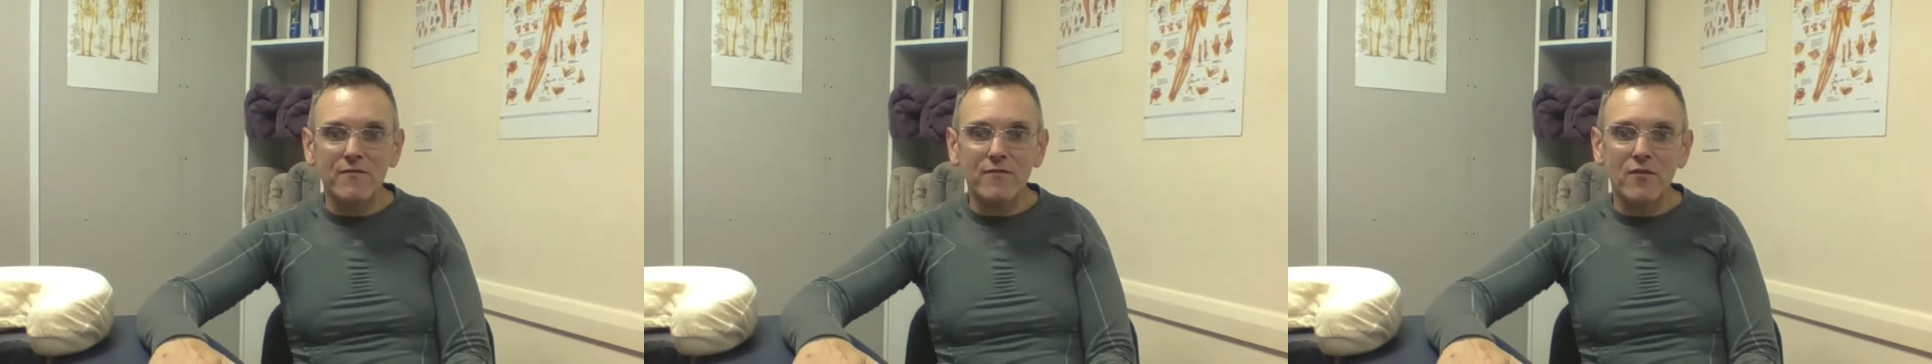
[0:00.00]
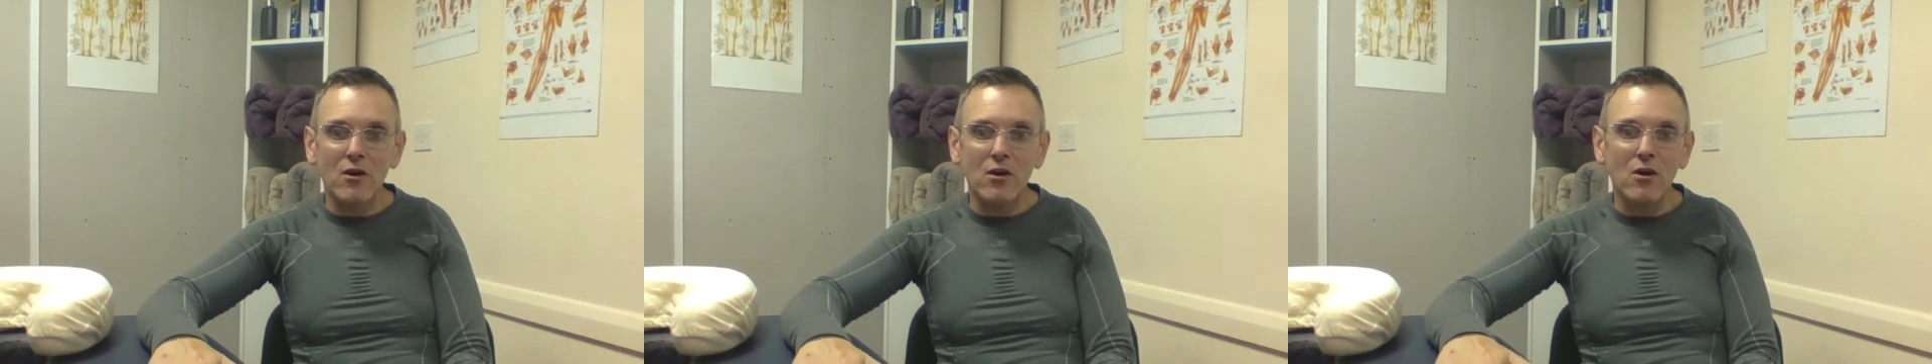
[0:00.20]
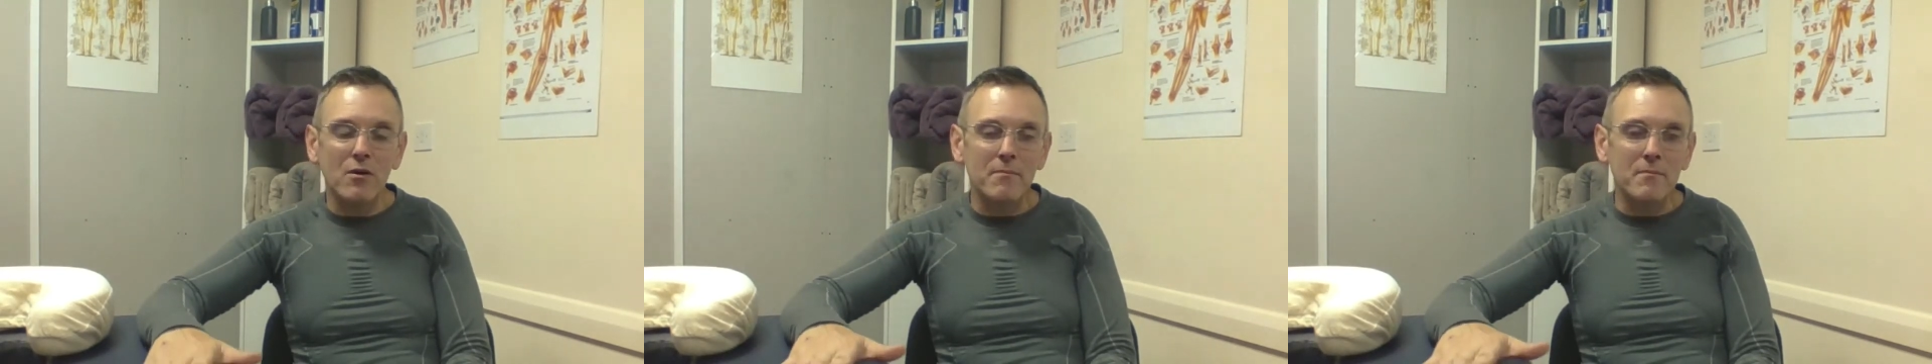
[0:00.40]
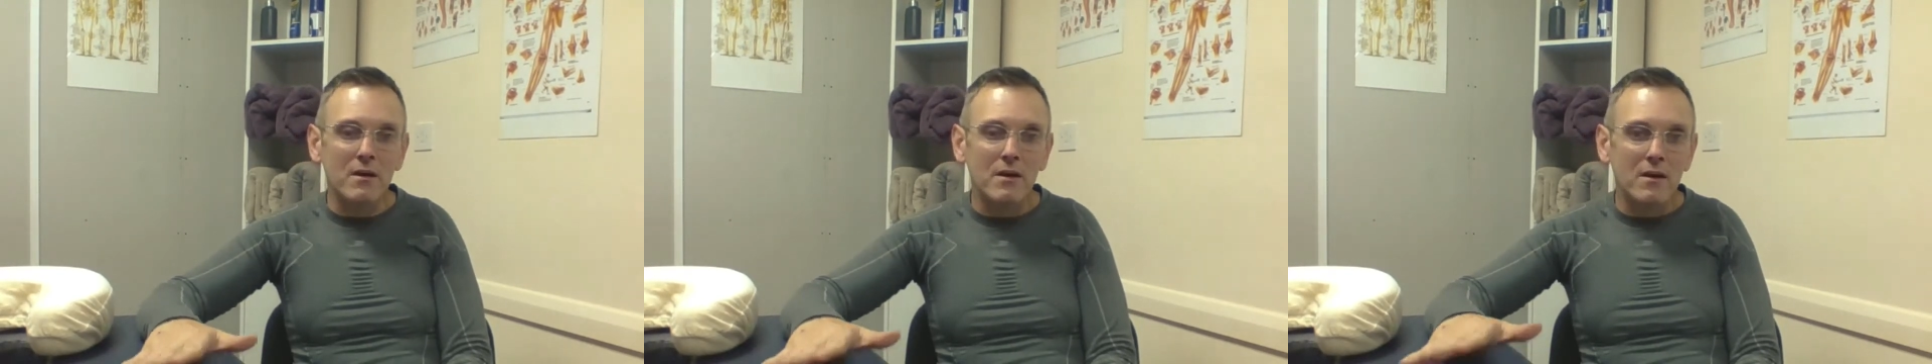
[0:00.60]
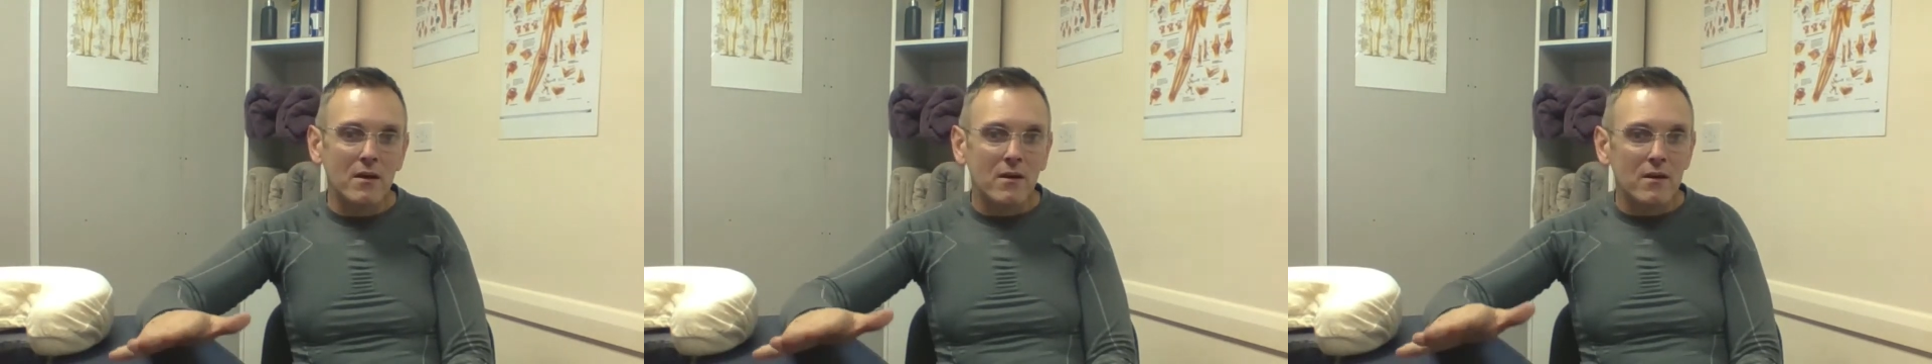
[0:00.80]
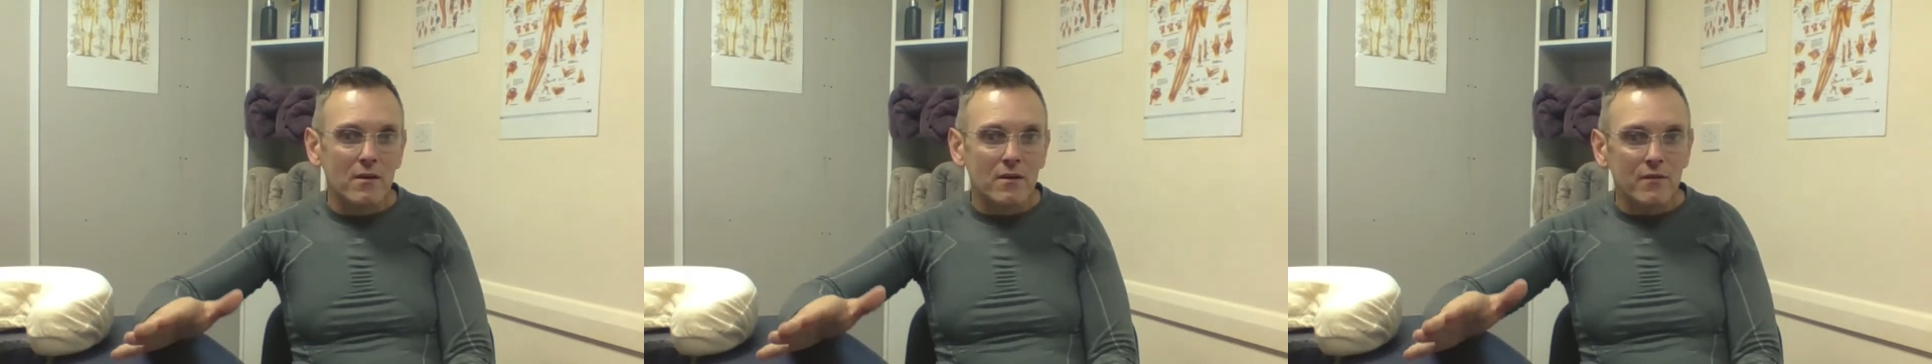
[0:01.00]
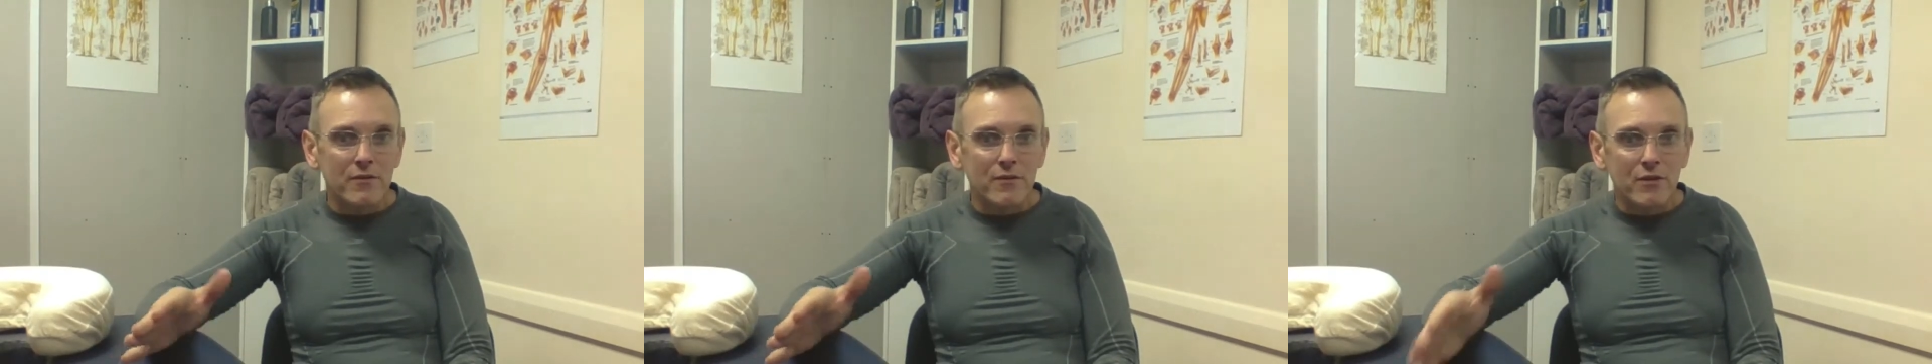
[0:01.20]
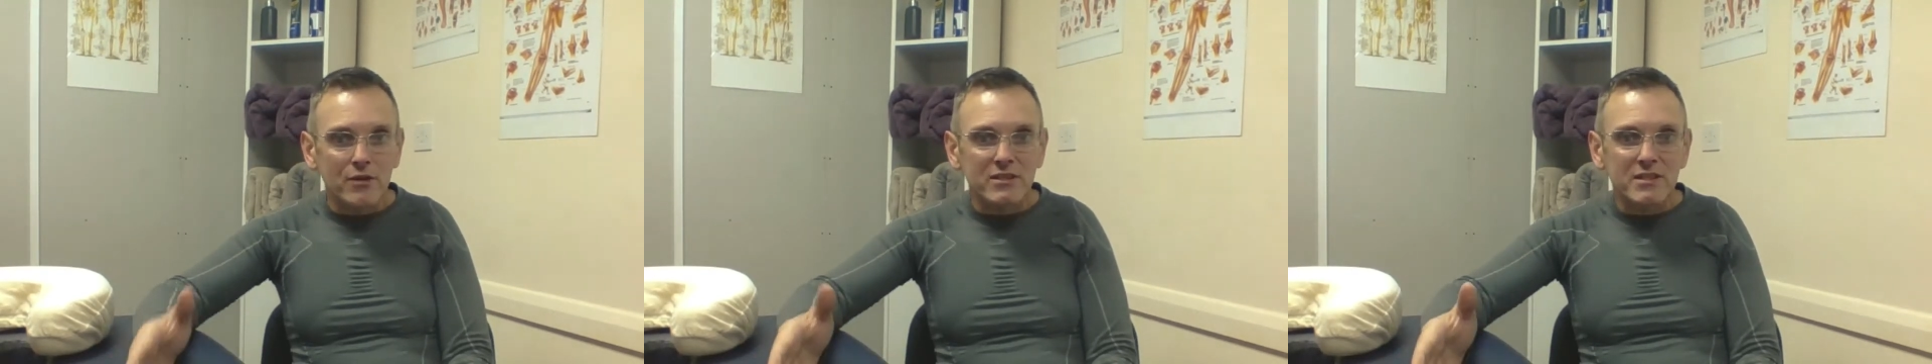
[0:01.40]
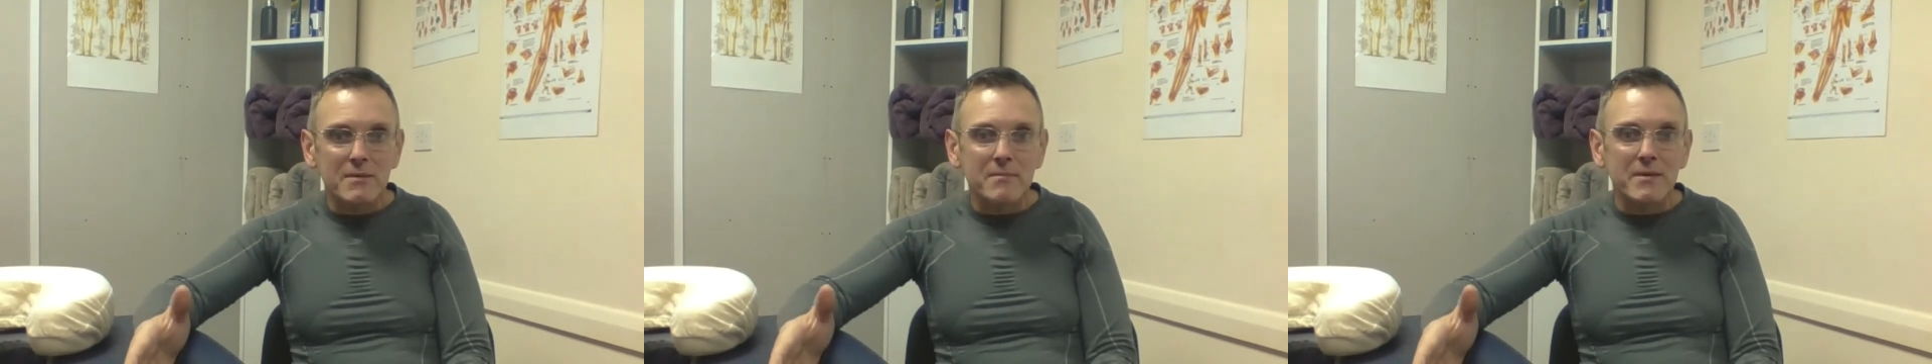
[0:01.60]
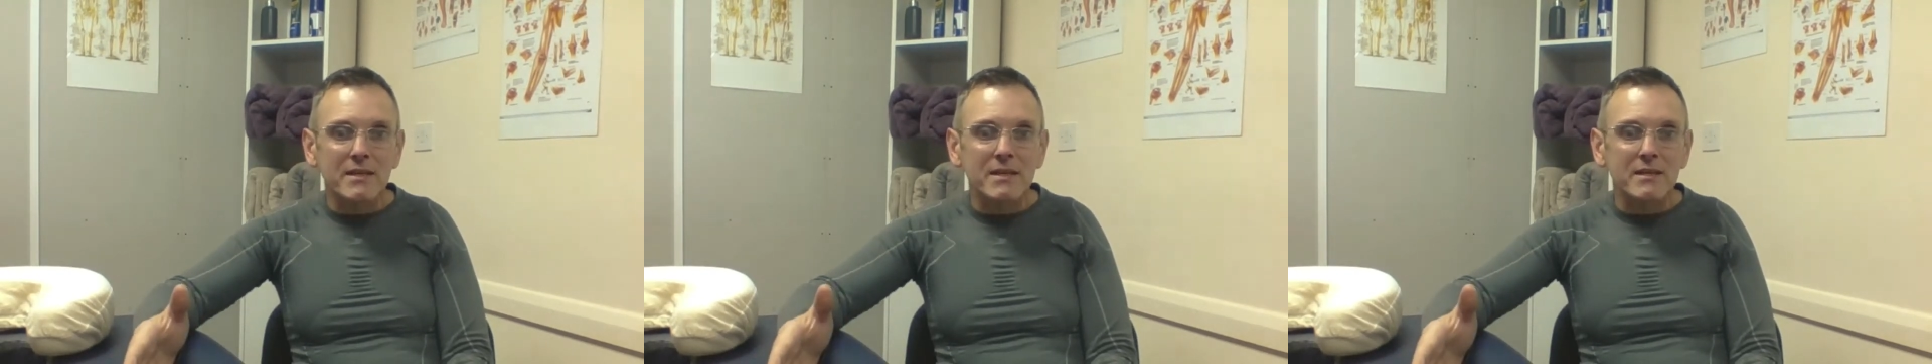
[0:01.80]
from 30
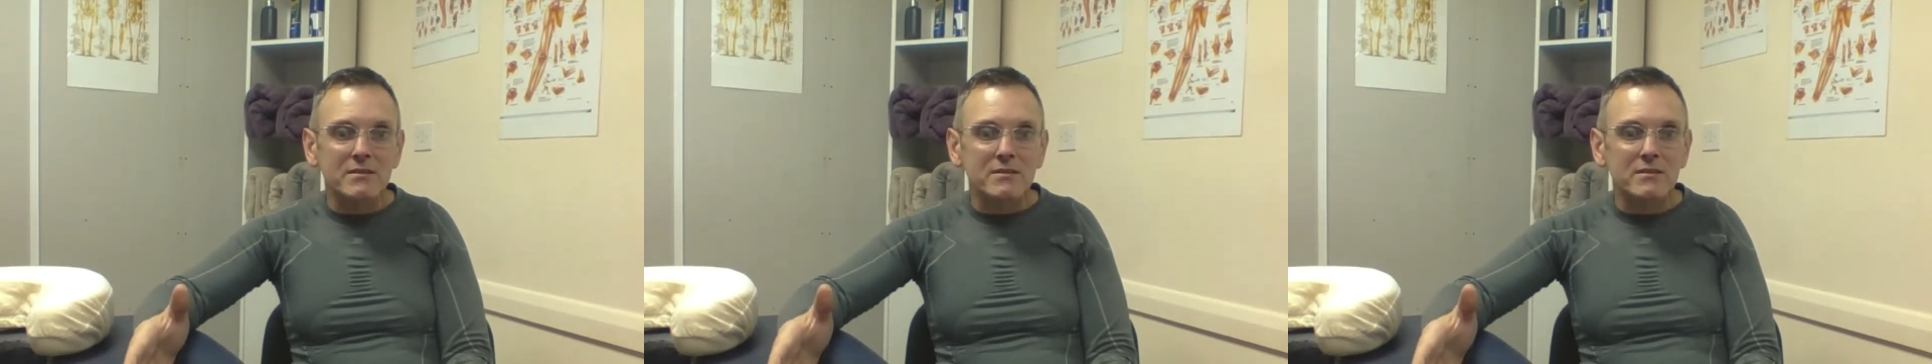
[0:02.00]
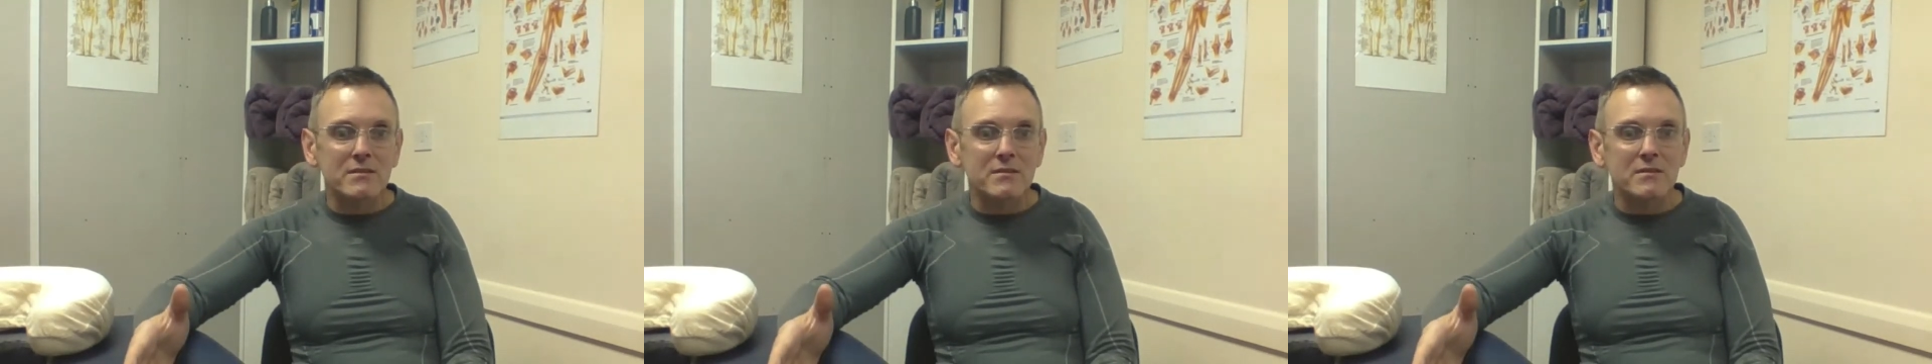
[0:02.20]
minutes,